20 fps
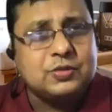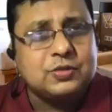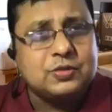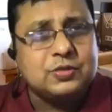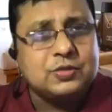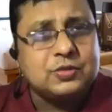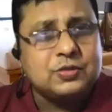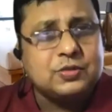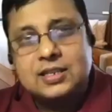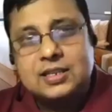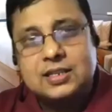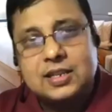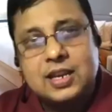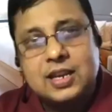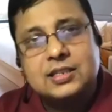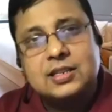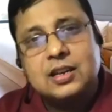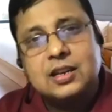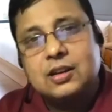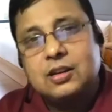And this
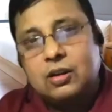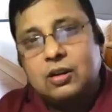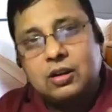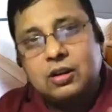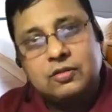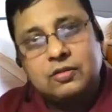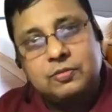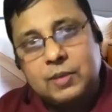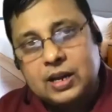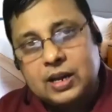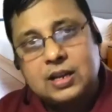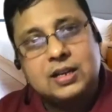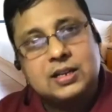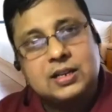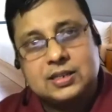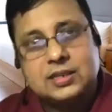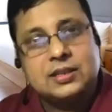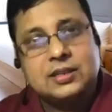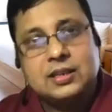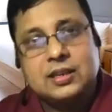takes a lot of man
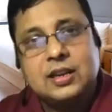hours.